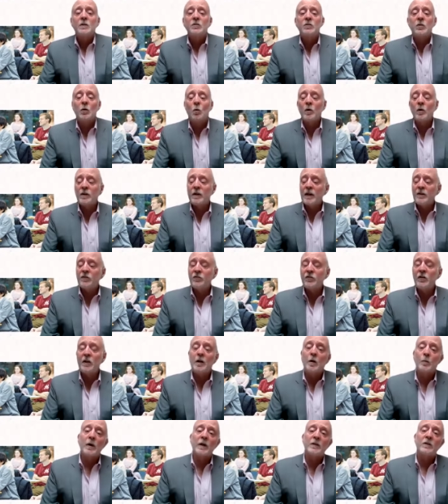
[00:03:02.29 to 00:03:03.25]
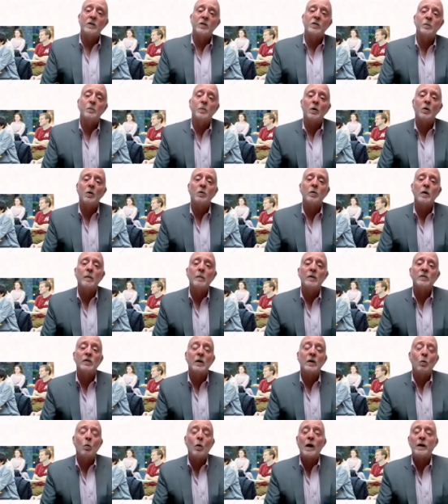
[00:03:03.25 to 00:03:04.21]
So one nice thing about this program
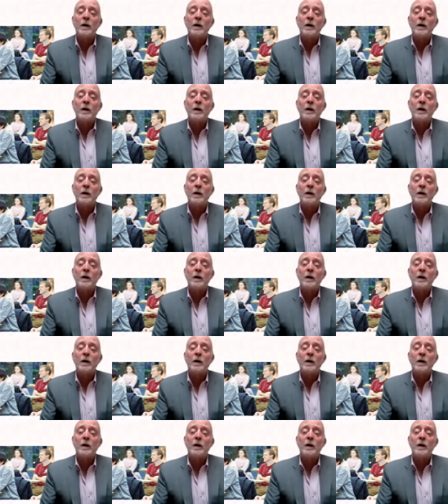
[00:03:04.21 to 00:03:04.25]
is that